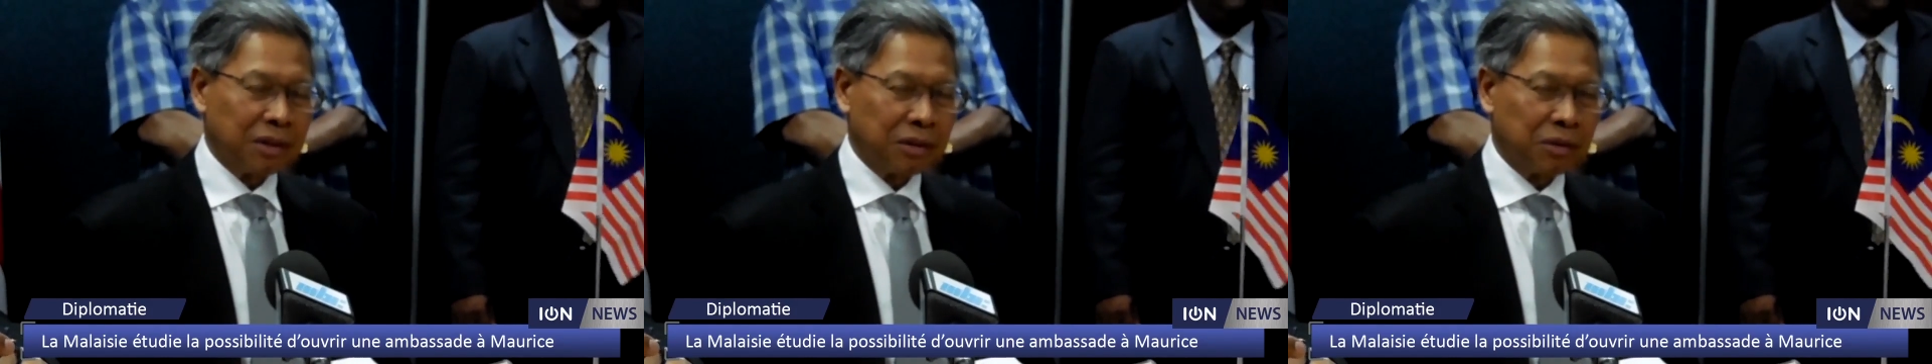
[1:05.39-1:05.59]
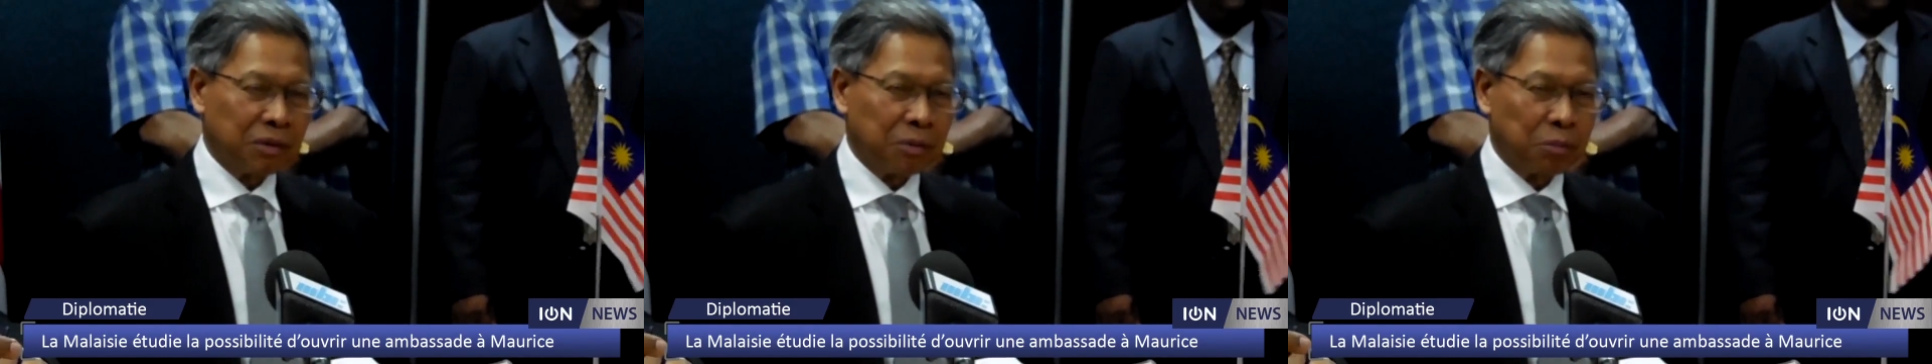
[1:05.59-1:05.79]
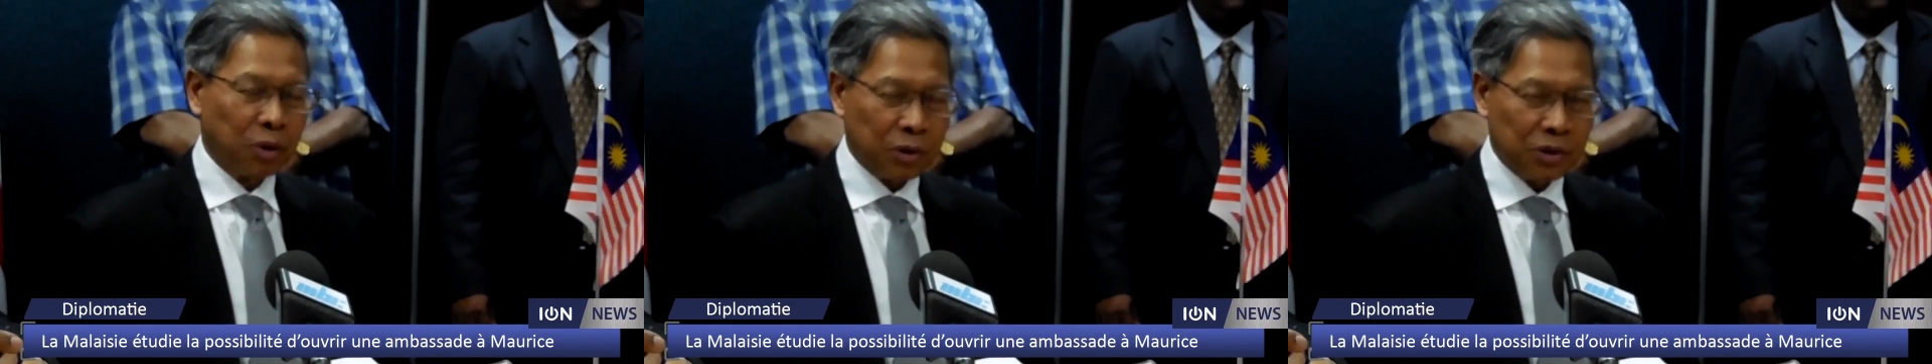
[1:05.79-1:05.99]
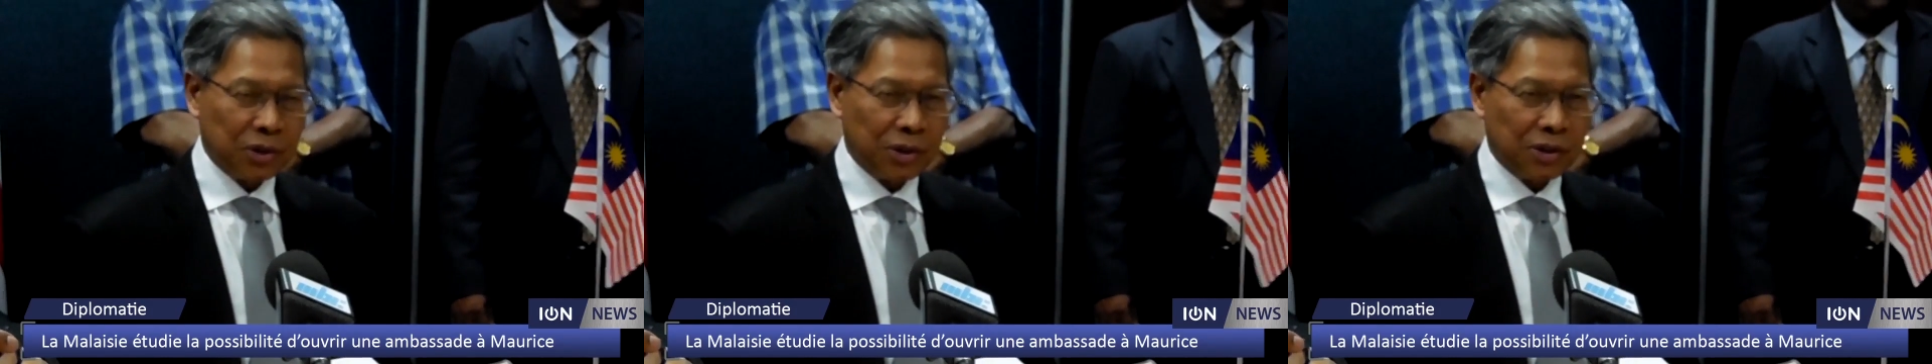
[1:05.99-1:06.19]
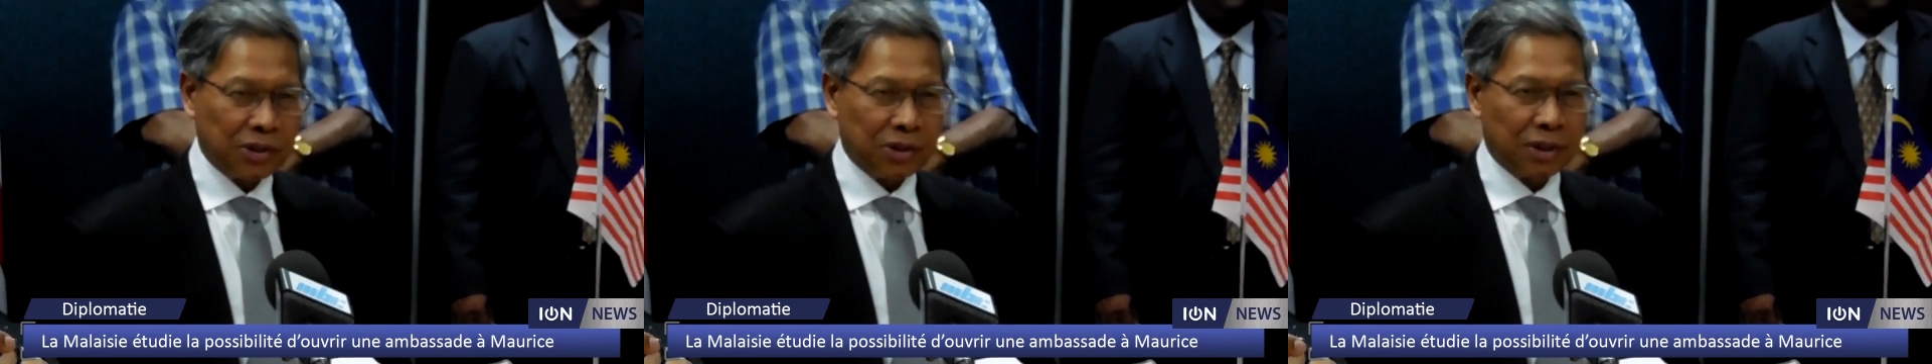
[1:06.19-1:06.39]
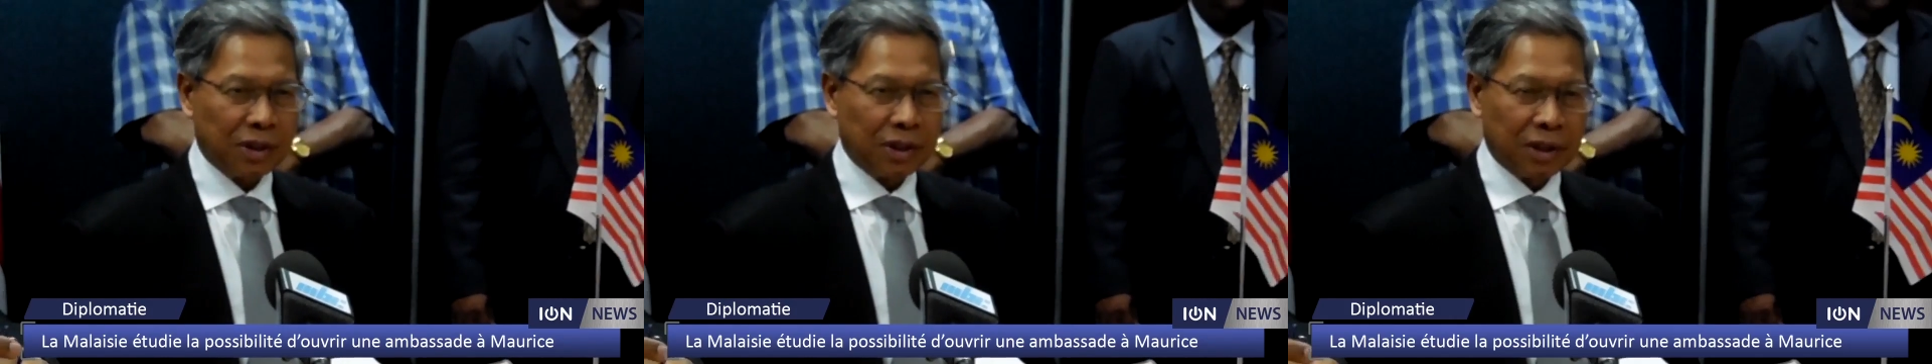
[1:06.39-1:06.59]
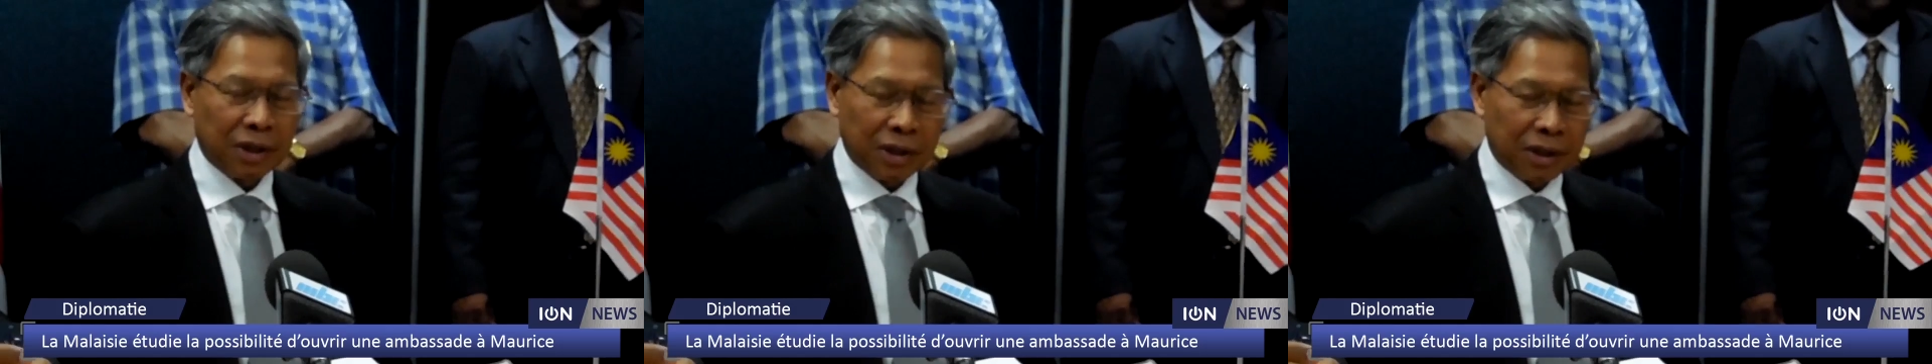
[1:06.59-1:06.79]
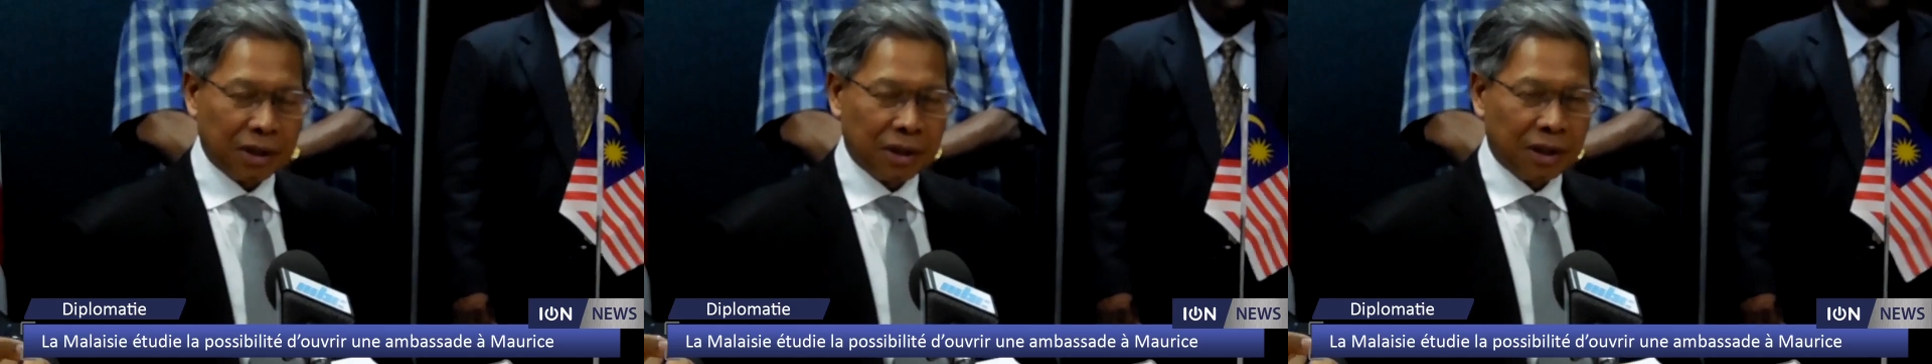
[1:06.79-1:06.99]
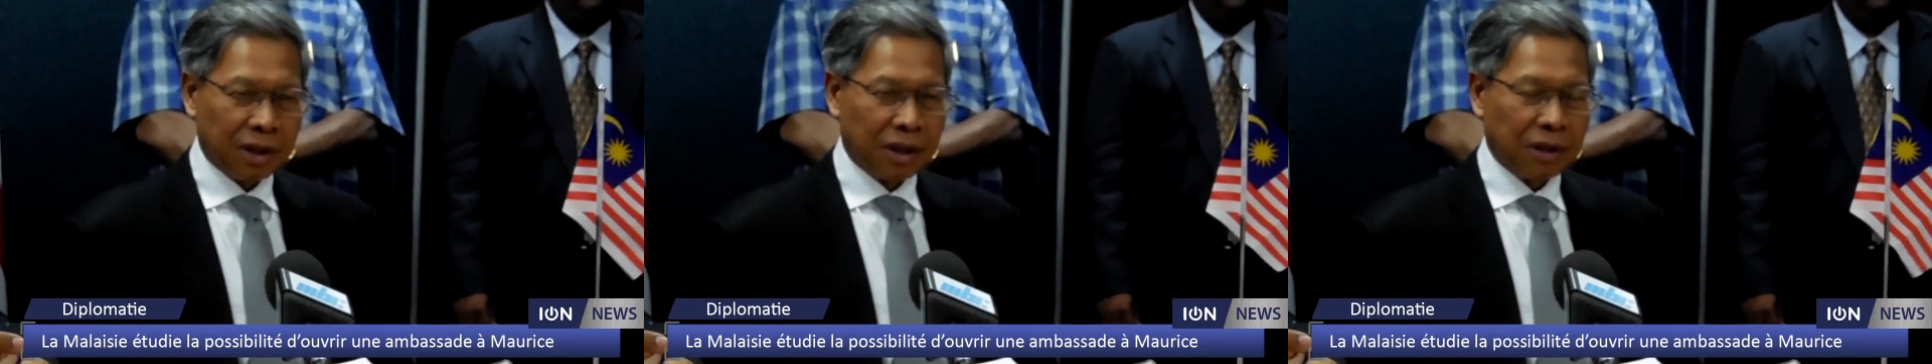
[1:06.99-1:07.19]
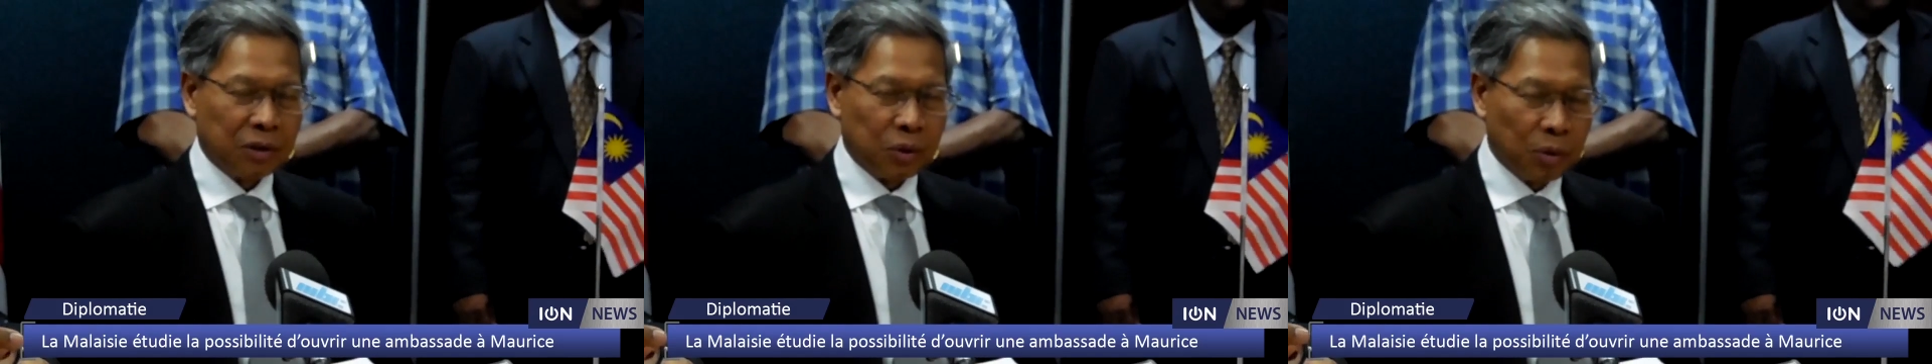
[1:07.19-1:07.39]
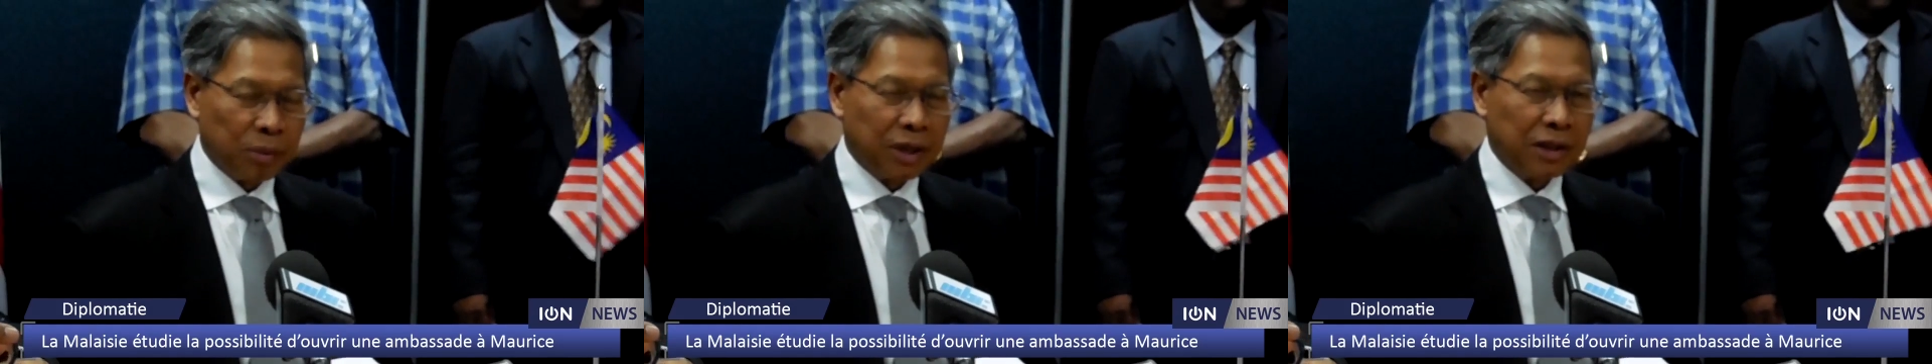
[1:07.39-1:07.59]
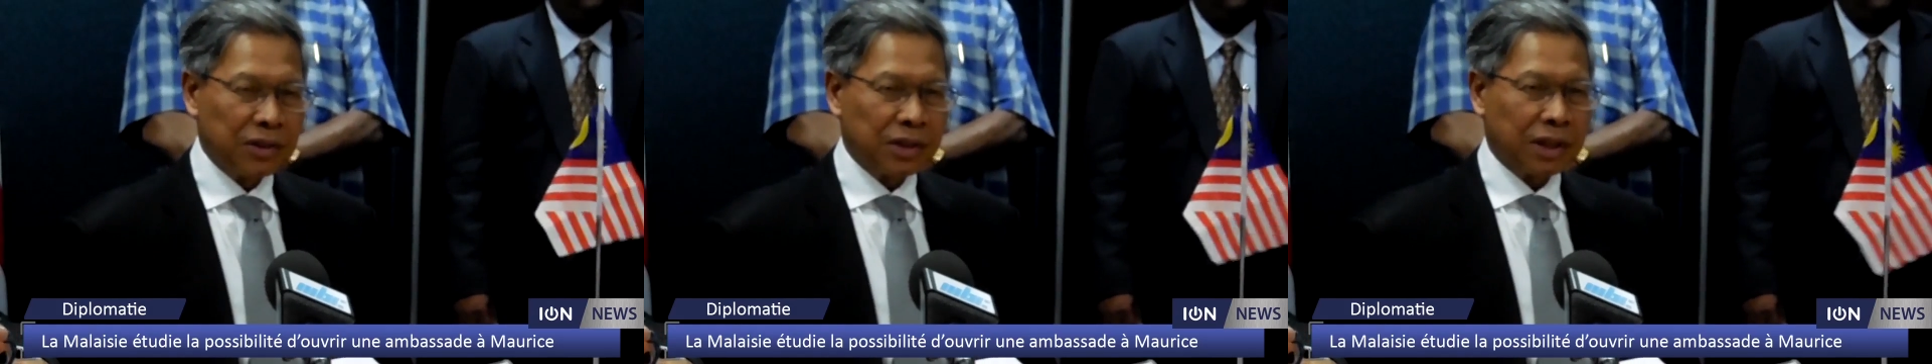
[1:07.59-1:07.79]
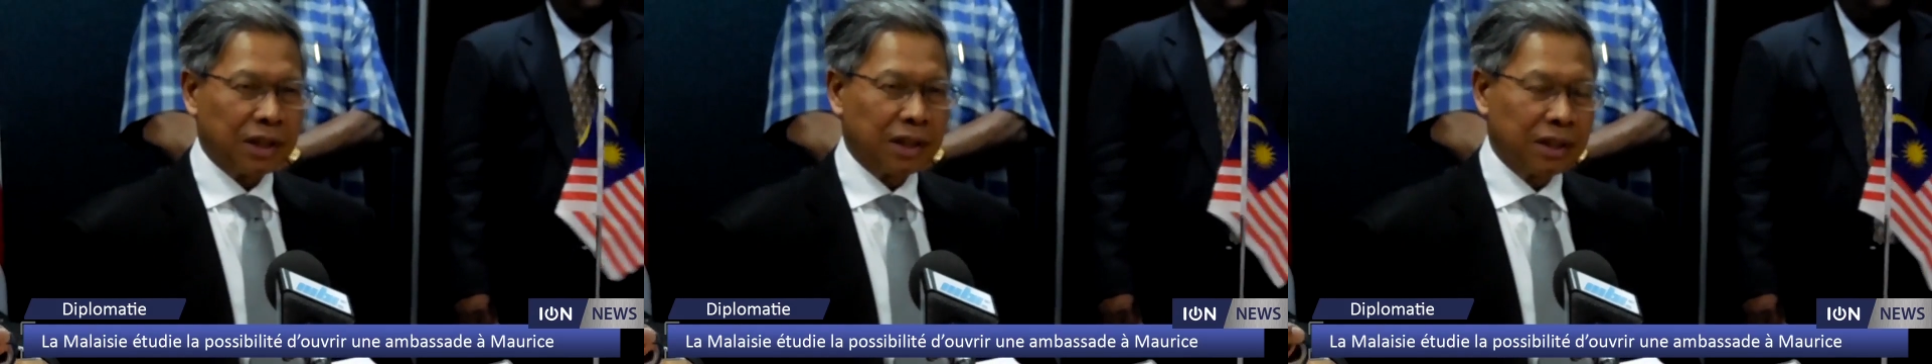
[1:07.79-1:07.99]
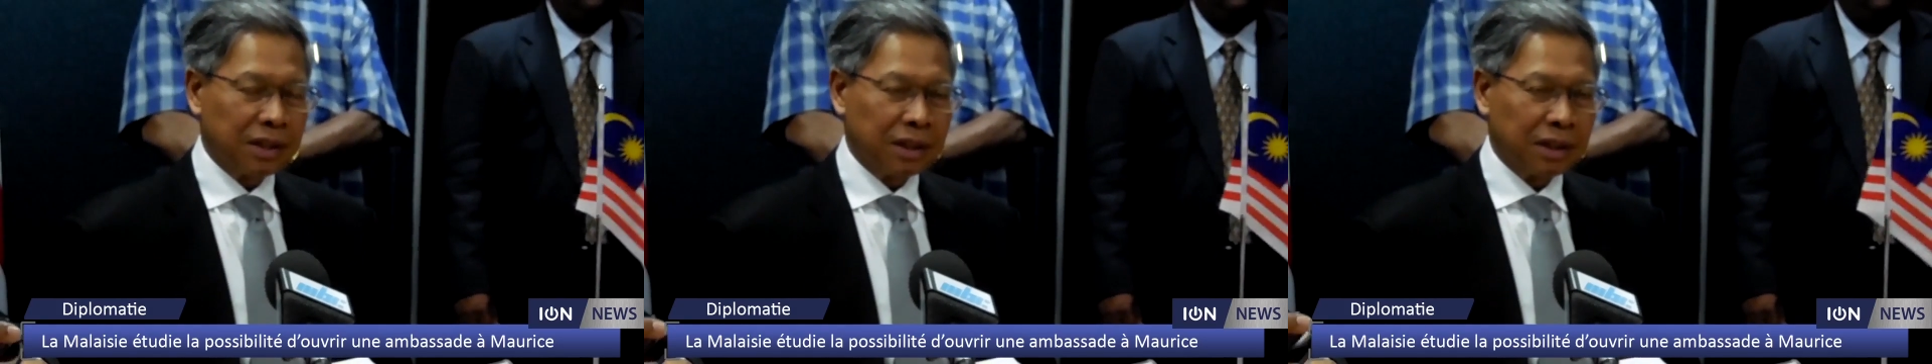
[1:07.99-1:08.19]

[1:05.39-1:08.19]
of Mauritius uh, to Malaysia.